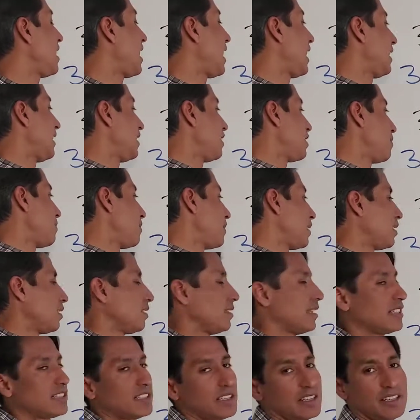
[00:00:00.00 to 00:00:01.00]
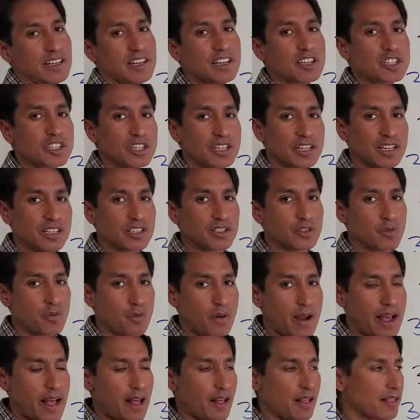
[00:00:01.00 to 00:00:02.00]
and in the middle it's addition as
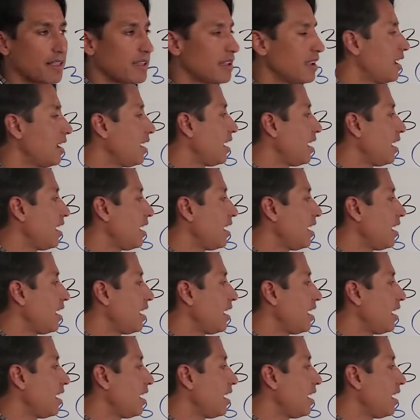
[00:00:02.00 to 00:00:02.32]
well.